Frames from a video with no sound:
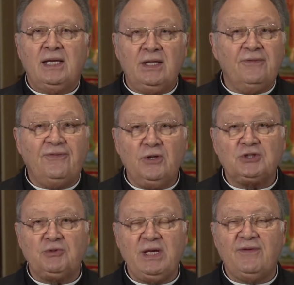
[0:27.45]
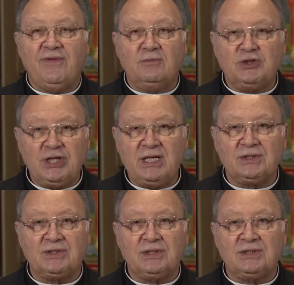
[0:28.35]
In the first reading from
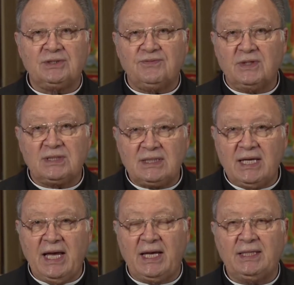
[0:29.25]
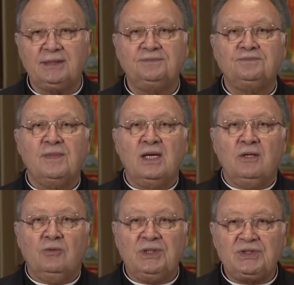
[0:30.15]
Genesis for today,
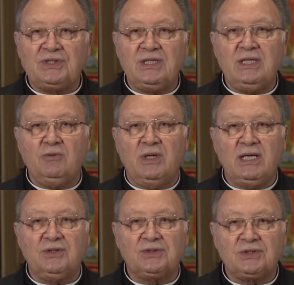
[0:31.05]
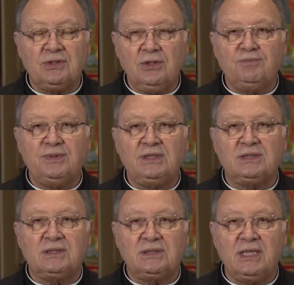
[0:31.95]
we see where the
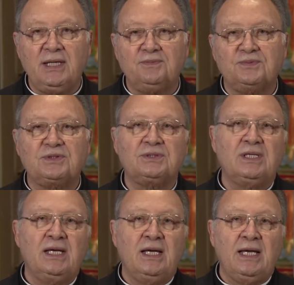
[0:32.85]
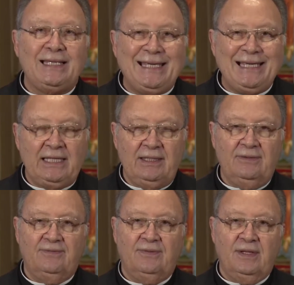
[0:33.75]
serpent tempts Eve